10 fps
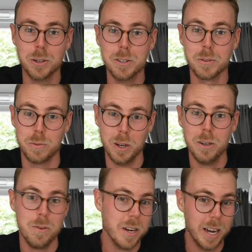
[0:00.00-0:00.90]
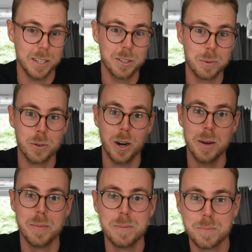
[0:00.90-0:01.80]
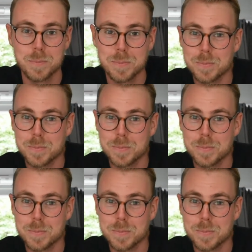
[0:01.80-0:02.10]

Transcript: Make sure to follow and subscribe.